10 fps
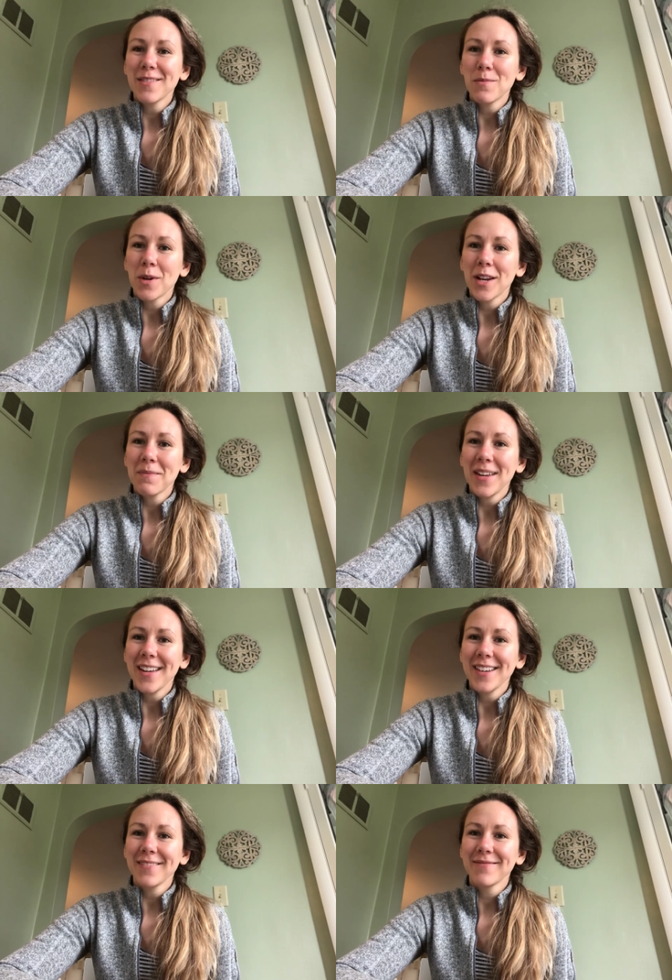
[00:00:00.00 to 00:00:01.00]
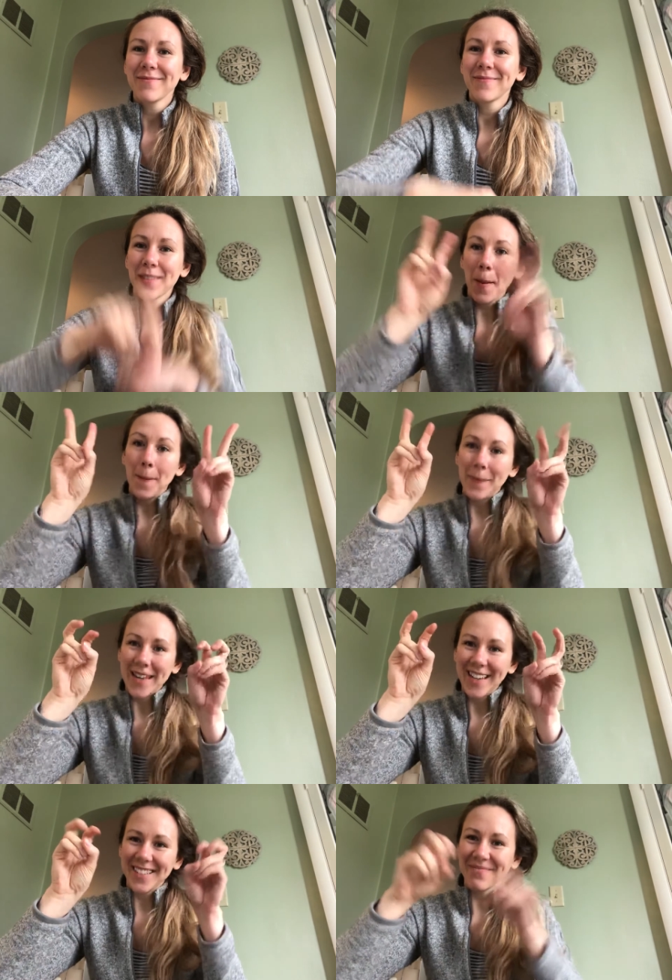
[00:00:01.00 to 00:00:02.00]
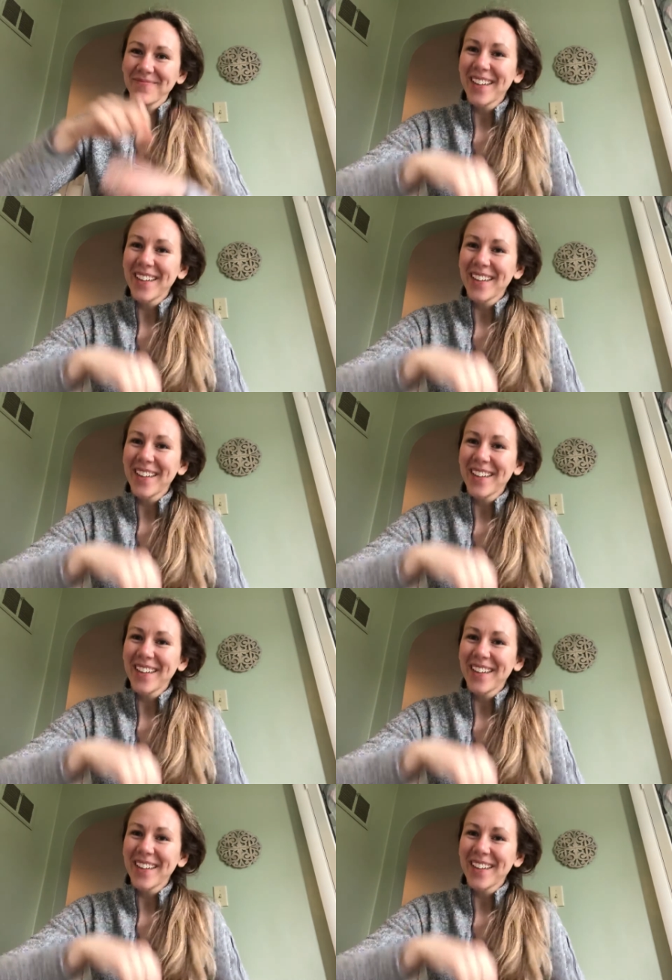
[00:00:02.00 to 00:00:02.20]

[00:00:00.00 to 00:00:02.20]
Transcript: morning meeting. Meeting.